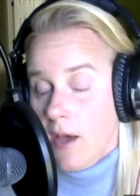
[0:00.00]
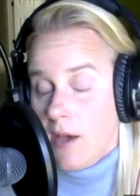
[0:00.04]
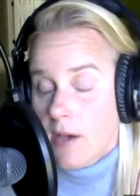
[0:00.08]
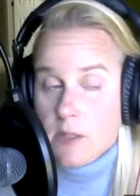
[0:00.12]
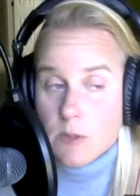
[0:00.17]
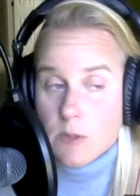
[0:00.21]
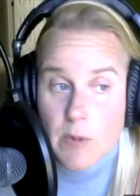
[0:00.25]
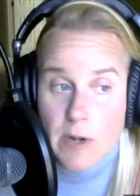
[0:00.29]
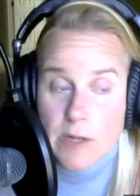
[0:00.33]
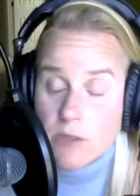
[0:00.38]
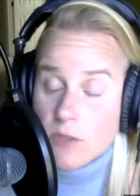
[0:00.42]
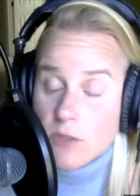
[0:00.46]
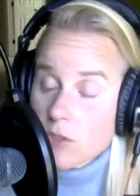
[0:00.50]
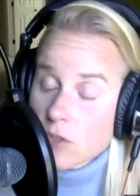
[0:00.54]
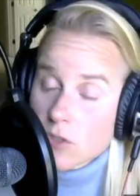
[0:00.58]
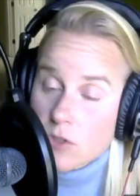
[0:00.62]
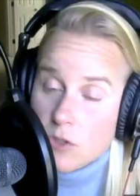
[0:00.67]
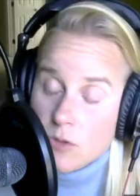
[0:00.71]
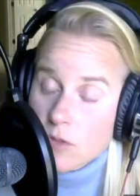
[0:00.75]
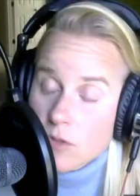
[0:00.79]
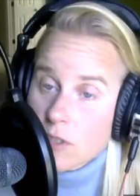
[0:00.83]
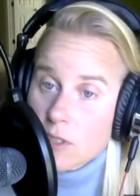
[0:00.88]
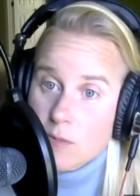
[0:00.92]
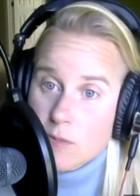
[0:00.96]
Sponsors
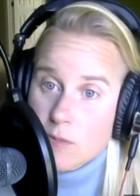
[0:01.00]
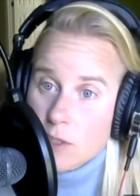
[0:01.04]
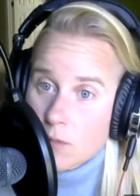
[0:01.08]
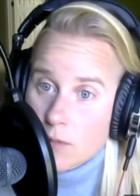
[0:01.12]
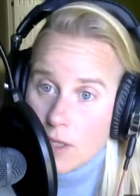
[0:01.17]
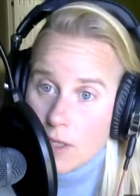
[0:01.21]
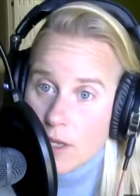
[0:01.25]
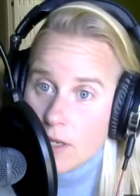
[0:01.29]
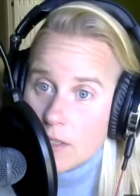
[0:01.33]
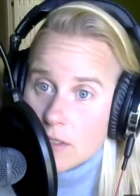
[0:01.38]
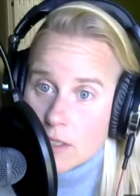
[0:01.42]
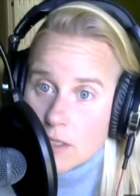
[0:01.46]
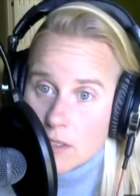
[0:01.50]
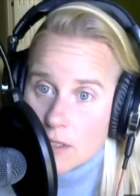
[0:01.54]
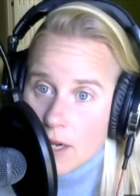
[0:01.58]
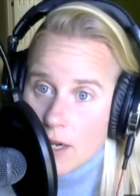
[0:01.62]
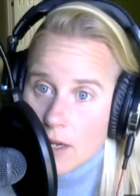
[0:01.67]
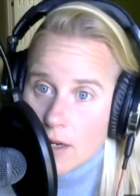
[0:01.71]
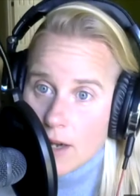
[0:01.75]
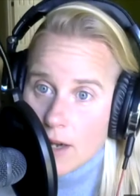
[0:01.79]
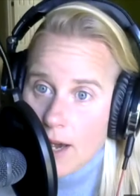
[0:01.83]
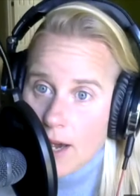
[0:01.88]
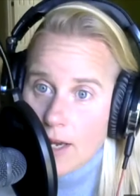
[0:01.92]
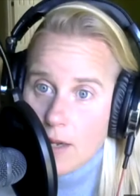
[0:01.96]
don't seem to realize it yet.
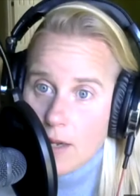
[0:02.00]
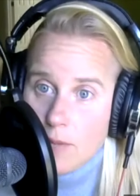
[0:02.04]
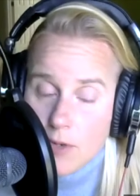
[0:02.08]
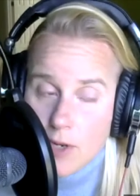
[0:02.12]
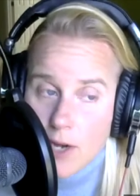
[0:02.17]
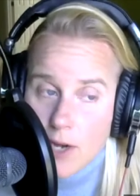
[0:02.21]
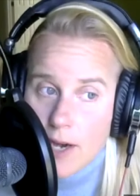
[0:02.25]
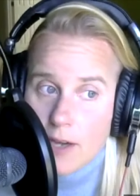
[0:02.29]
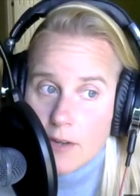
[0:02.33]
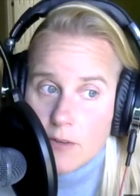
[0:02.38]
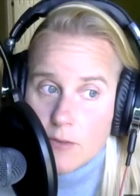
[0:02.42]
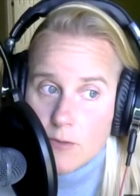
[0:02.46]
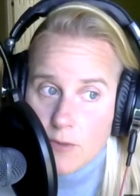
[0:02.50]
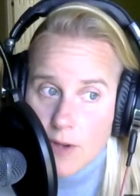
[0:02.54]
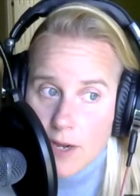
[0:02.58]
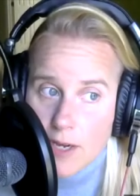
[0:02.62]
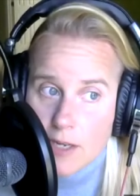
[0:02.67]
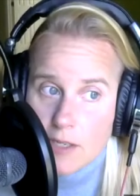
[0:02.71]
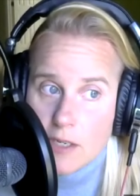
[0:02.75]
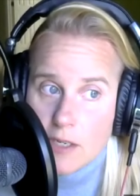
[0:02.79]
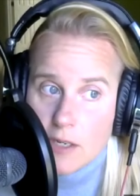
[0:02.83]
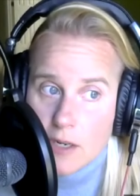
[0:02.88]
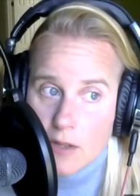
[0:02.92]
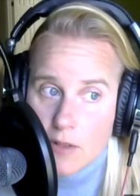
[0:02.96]
I am not
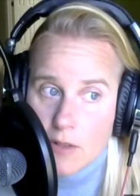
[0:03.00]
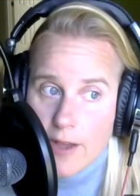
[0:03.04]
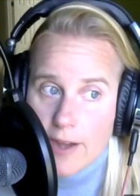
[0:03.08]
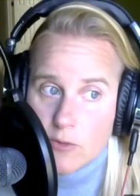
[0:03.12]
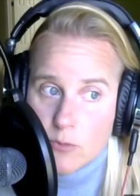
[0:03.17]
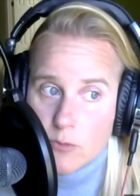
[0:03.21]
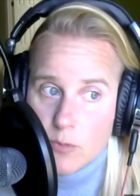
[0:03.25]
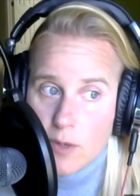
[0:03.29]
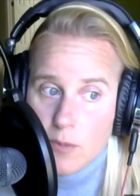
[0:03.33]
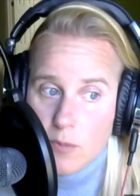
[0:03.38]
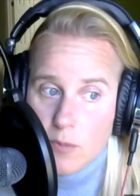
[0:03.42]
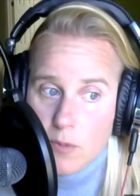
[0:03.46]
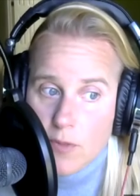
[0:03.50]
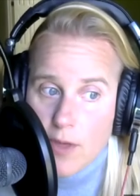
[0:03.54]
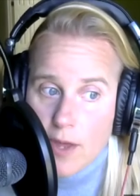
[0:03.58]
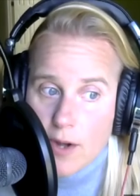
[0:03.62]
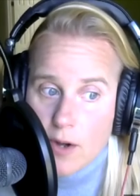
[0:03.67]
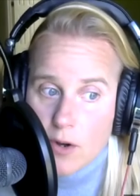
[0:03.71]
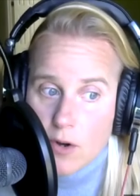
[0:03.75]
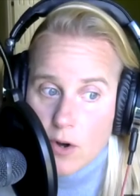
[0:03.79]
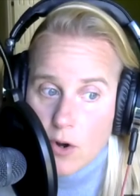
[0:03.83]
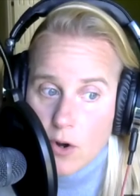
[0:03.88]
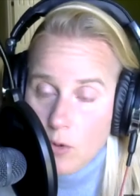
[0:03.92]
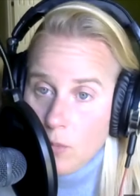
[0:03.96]
finding a lot of people that
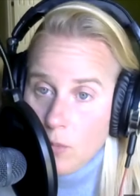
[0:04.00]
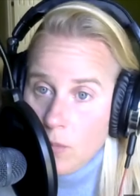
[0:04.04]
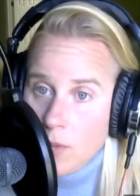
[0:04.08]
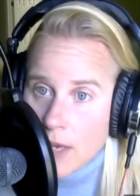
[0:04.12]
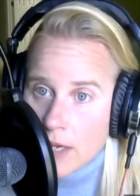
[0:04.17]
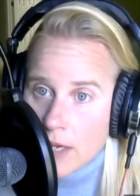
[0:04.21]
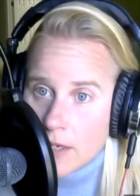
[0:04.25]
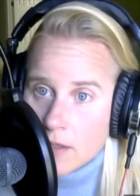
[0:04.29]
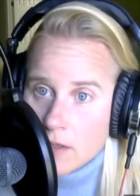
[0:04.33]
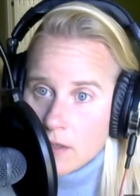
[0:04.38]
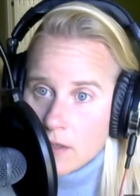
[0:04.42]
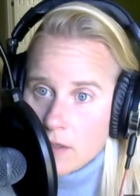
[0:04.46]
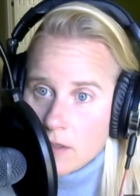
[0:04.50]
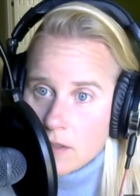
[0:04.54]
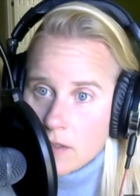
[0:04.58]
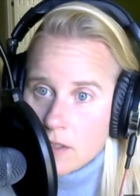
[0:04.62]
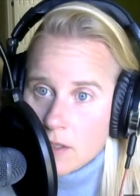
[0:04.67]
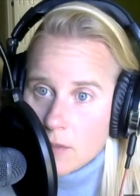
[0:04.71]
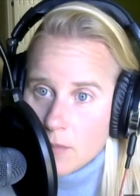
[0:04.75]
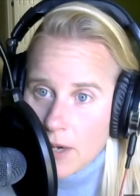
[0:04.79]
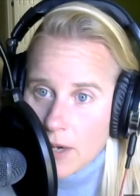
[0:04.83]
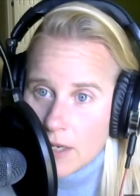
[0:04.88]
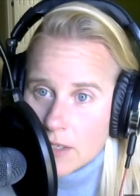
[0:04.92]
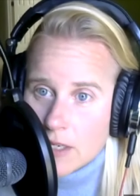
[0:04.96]
are open to
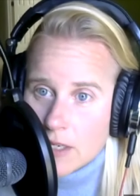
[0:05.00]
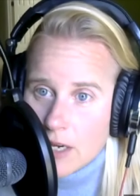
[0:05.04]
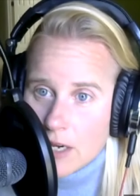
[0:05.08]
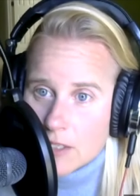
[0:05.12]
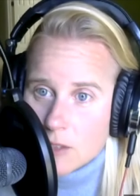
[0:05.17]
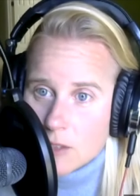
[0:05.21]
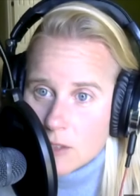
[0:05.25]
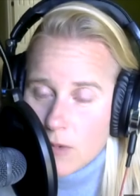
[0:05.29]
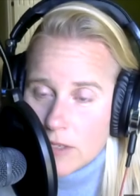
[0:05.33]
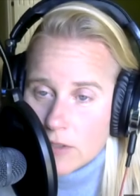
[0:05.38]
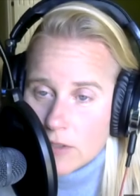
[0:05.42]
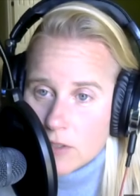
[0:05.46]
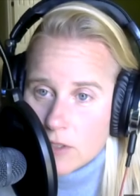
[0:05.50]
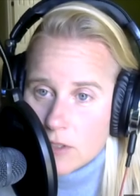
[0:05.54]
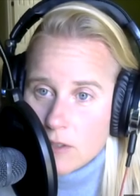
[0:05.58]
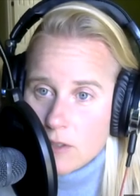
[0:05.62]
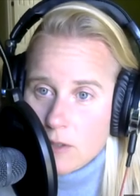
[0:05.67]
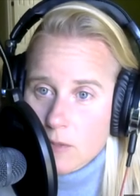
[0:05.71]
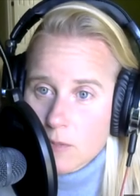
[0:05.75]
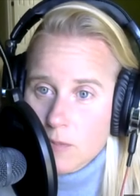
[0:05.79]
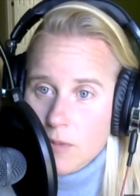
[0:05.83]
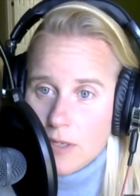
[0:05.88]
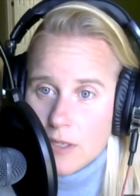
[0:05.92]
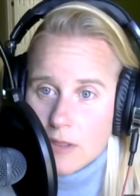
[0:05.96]
podcast sponsors,
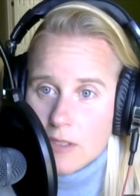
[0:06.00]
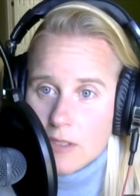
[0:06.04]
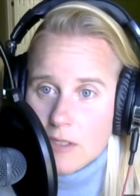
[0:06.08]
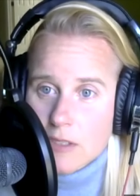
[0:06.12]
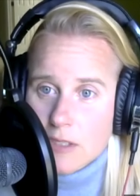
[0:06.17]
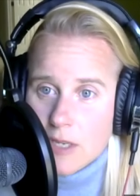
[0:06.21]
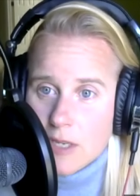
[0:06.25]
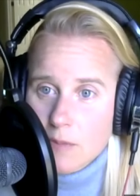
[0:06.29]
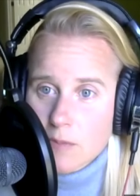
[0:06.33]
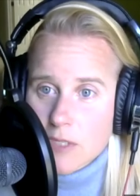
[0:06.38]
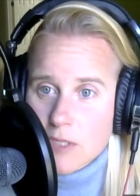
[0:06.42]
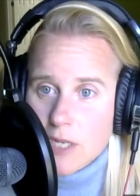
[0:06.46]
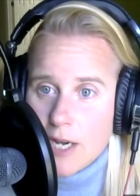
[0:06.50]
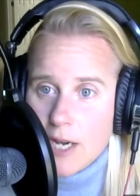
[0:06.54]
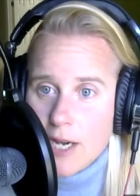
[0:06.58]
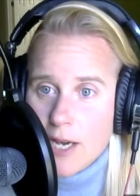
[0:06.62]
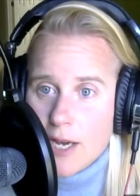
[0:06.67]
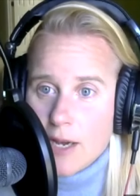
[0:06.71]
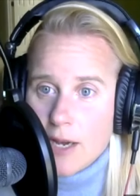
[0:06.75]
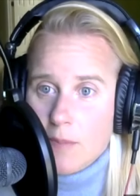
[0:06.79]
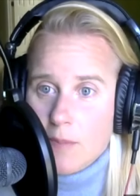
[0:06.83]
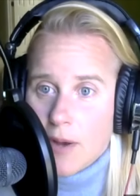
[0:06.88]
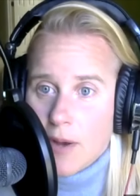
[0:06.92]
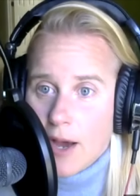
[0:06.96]
but at the same
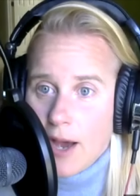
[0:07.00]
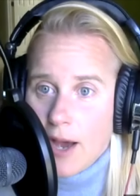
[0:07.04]
time,